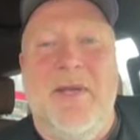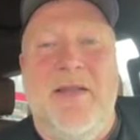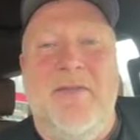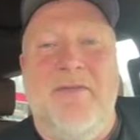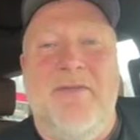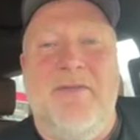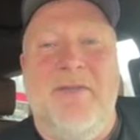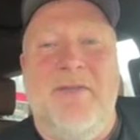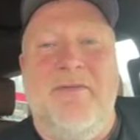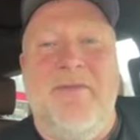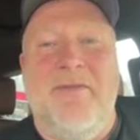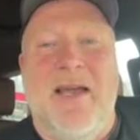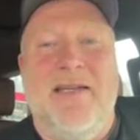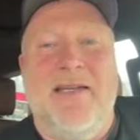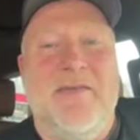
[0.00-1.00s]
I mean, the
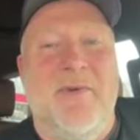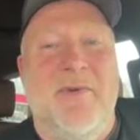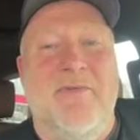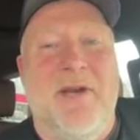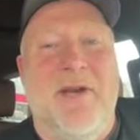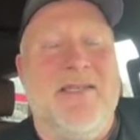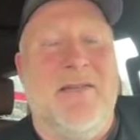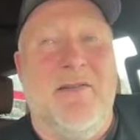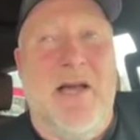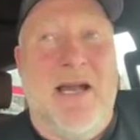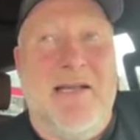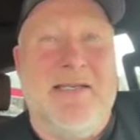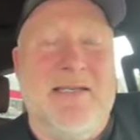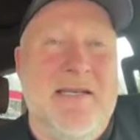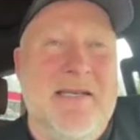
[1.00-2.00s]
fact is we've raced a lot
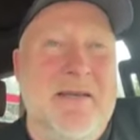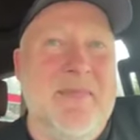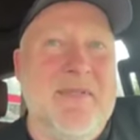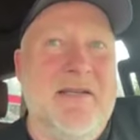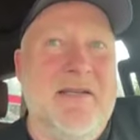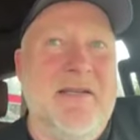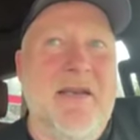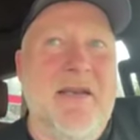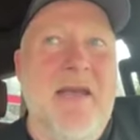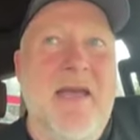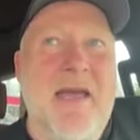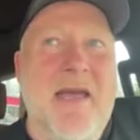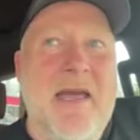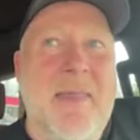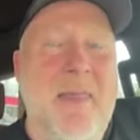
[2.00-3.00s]
of teams, and
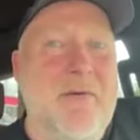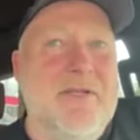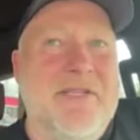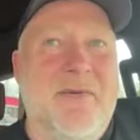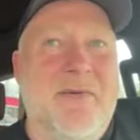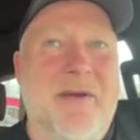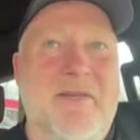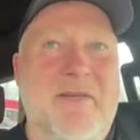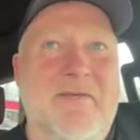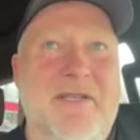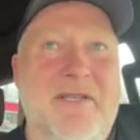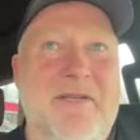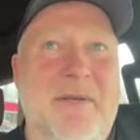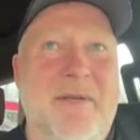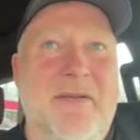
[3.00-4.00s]
those three have
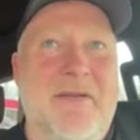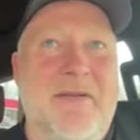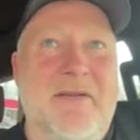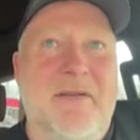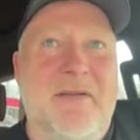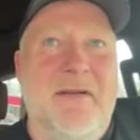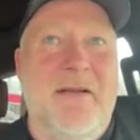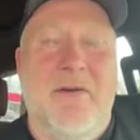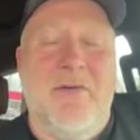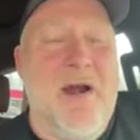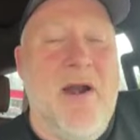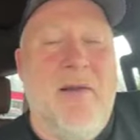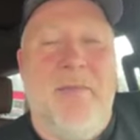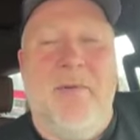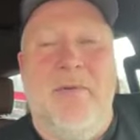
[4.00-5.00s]
just been
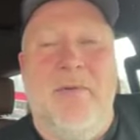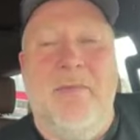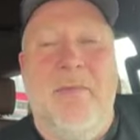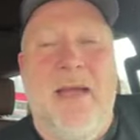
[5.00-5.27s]
incredible.